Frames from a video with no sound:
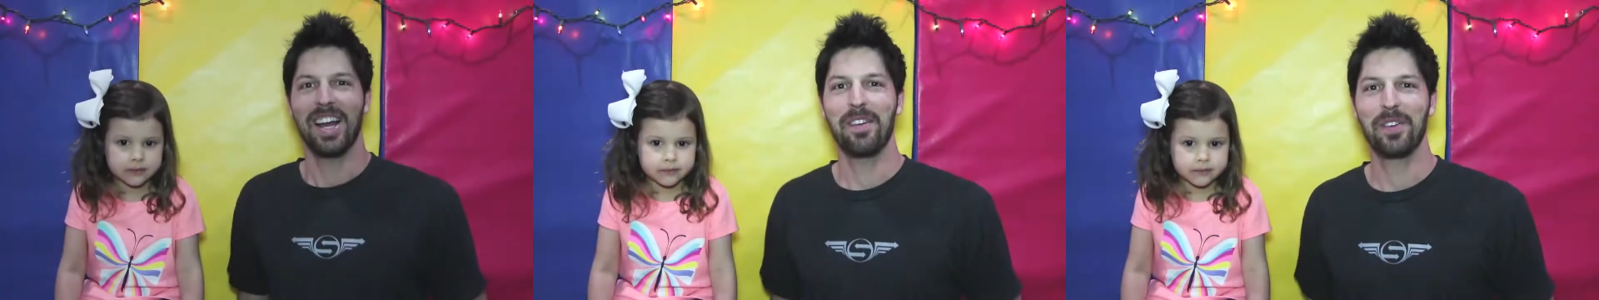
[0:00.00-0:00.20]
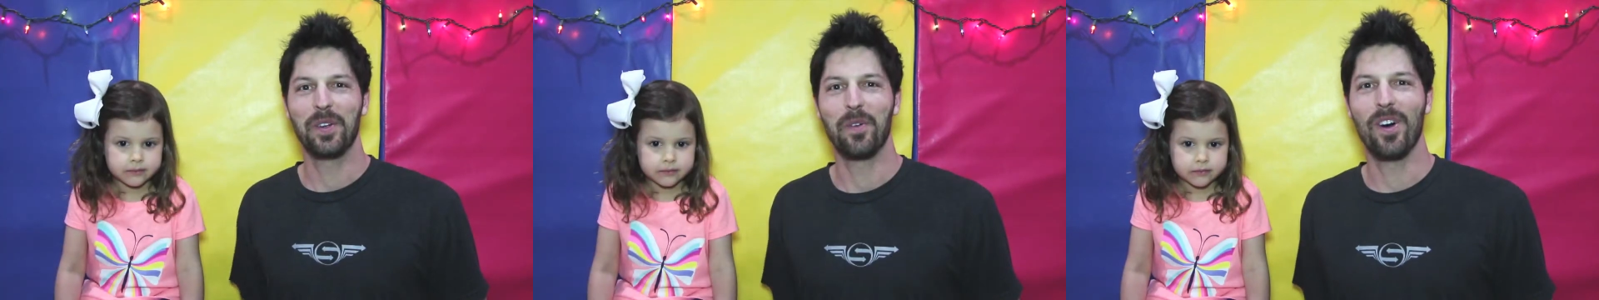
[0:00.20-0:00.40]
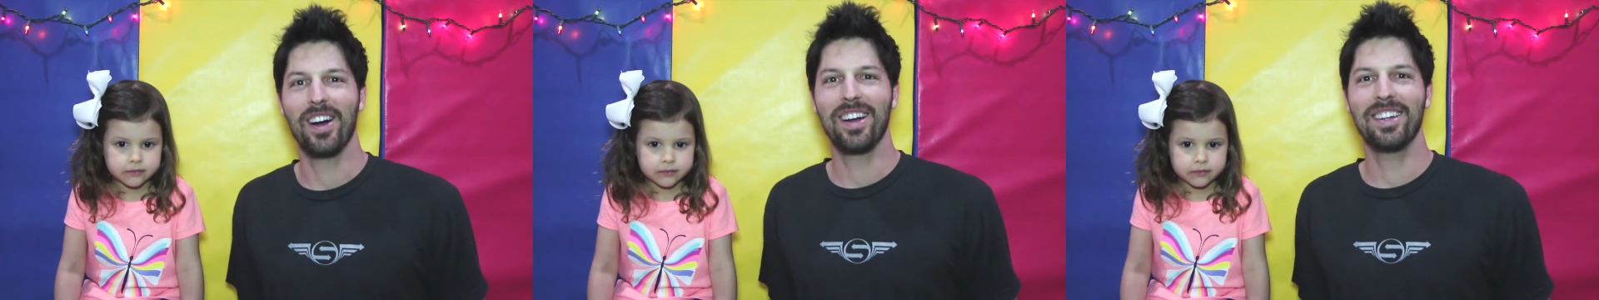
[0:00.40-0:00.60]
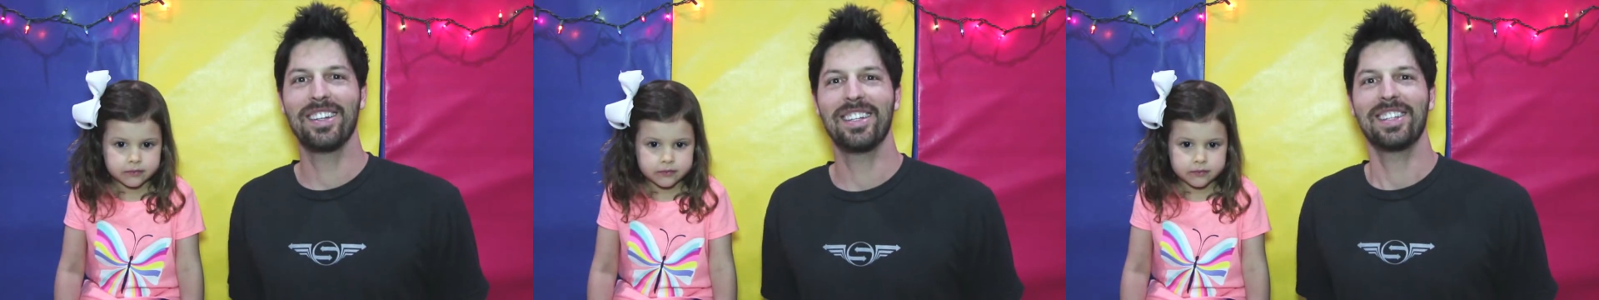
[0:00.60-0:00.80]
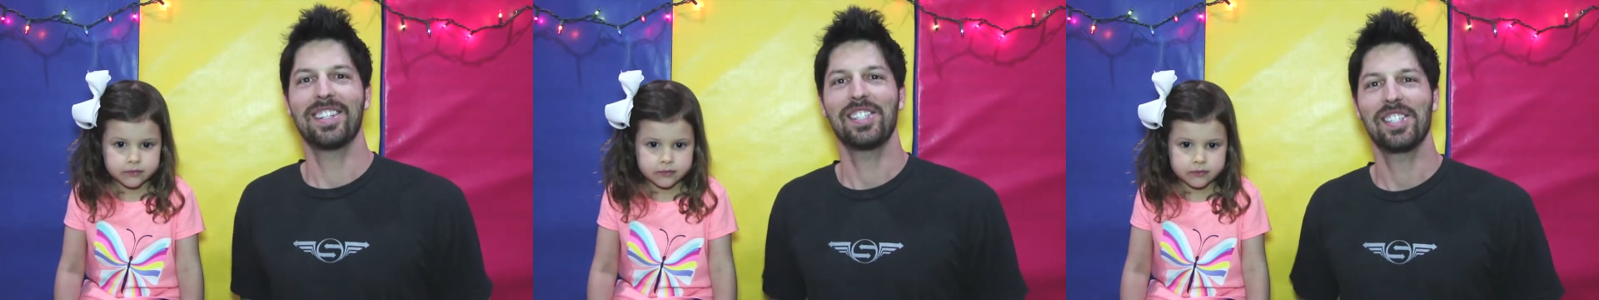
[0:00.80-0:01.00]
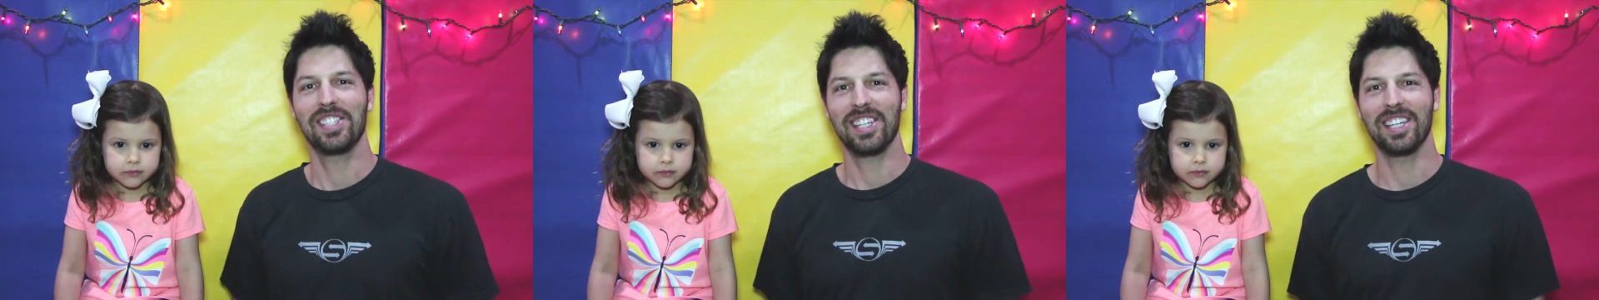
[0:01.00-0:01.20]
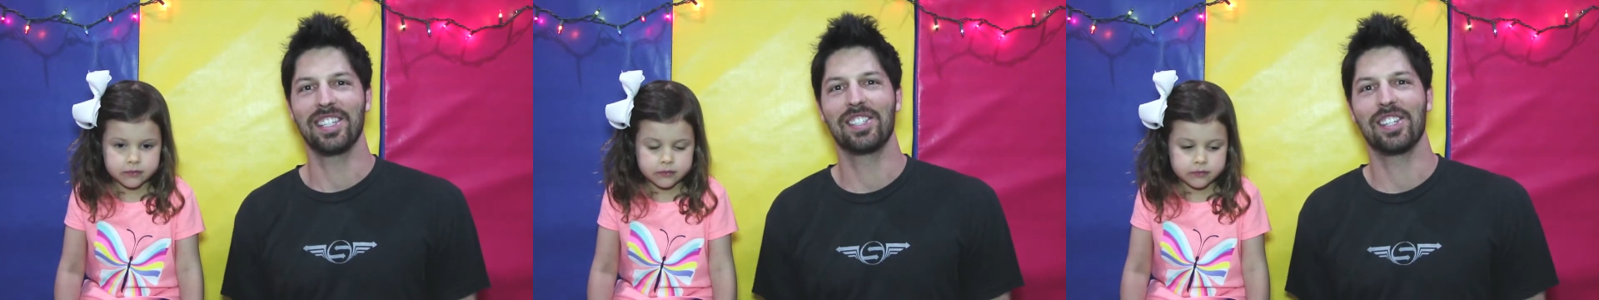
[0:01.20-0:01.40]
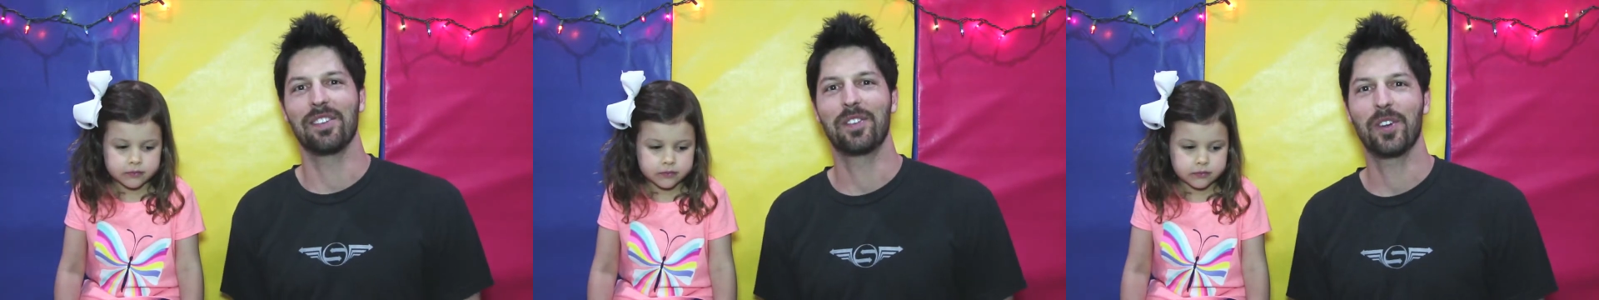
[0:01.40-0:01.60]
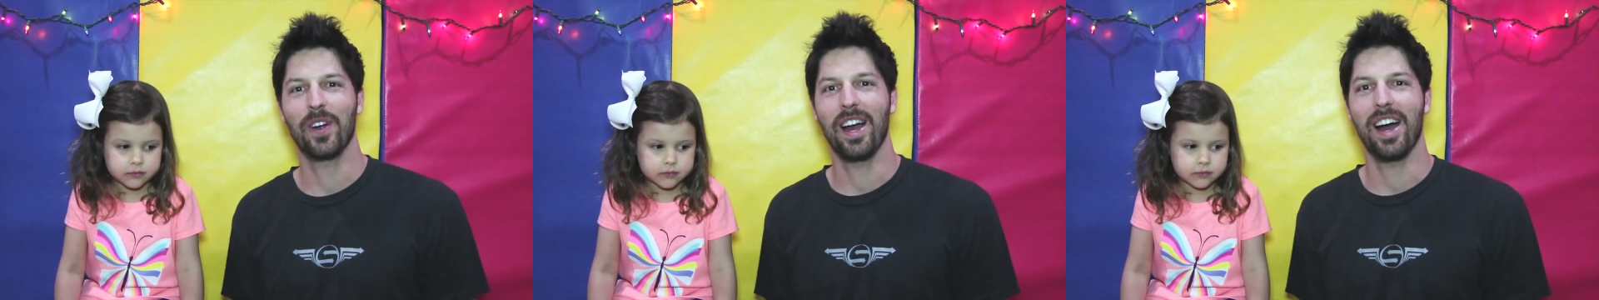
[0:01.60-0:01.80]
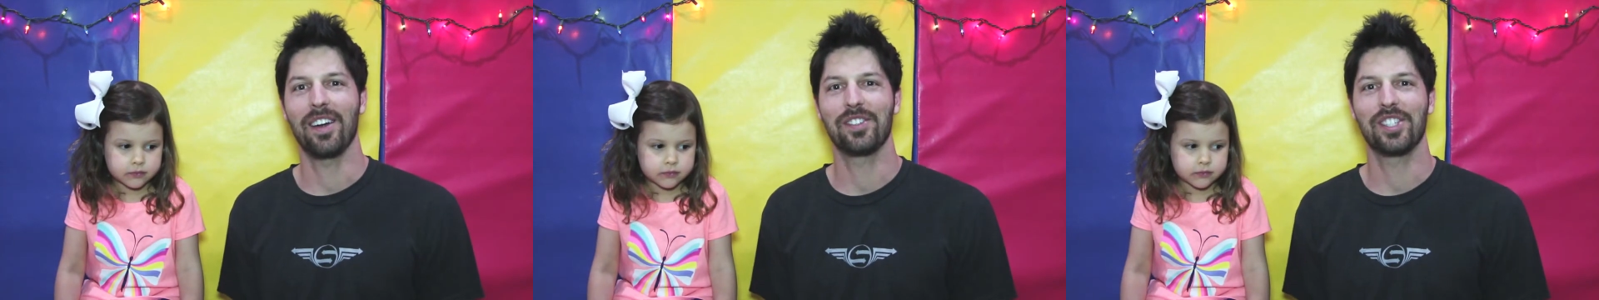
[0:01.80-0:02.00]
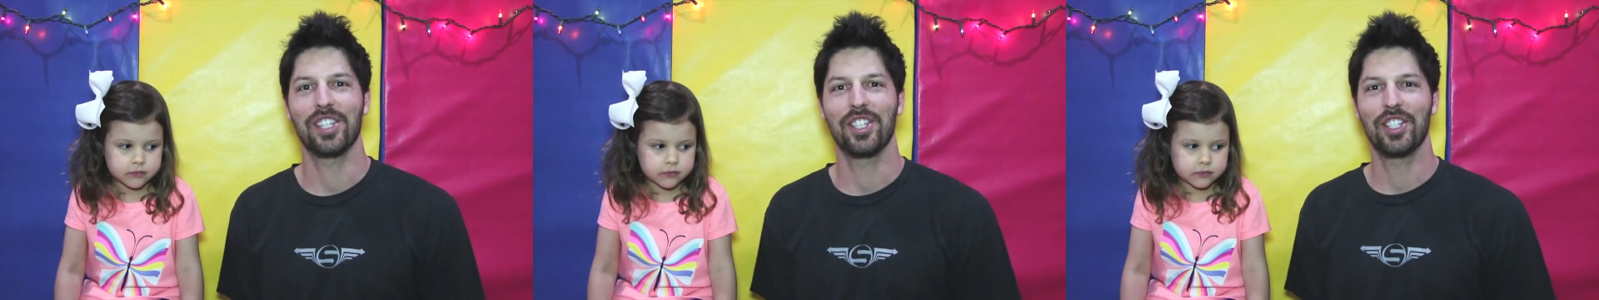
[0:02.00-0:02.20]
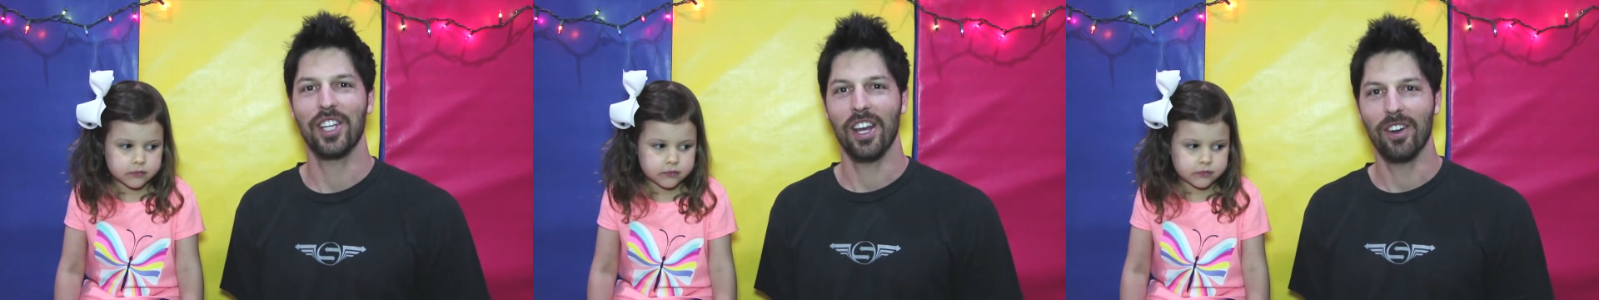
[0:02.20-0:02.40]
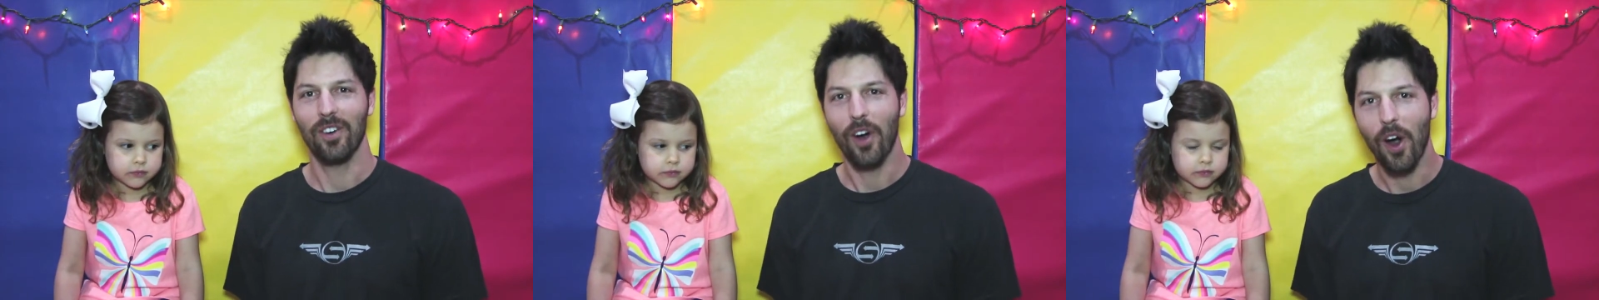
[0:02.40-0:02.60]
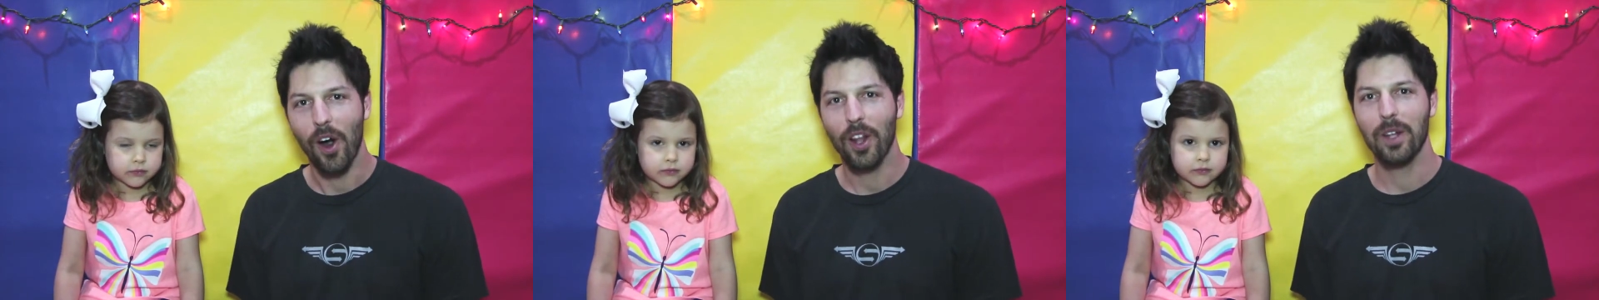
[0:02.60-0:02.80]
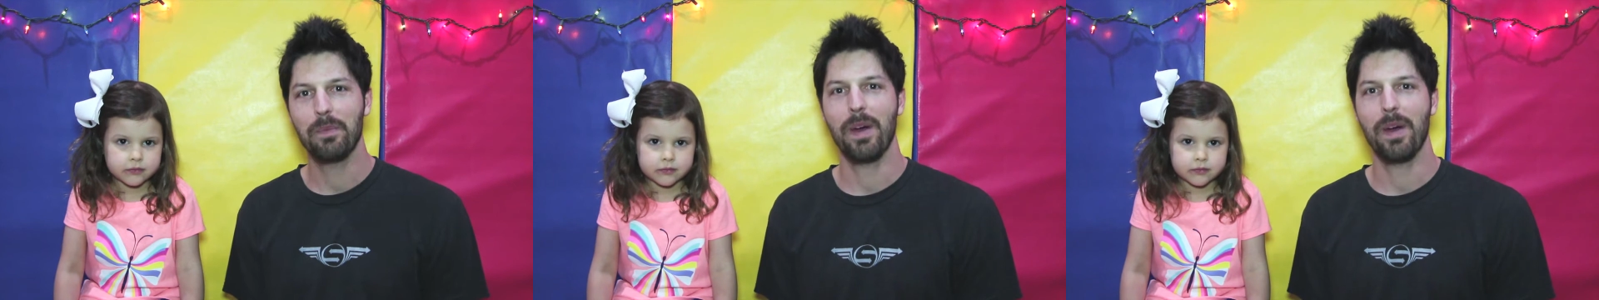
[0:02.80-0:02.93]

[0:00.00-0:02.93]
Speaker 1: Hey everyone, this is Kids Love Crafts, the channel all